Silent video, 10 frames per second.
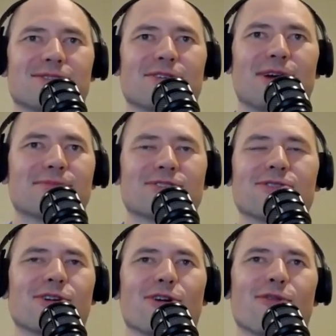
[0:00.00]
you're, I'm
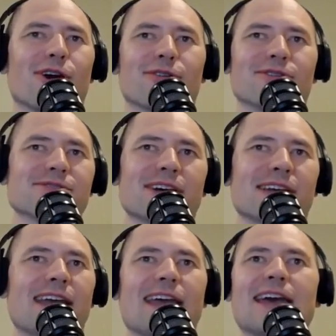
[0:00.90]
sure you're aware, there's
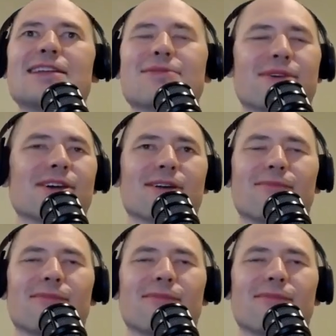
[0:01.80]
like anything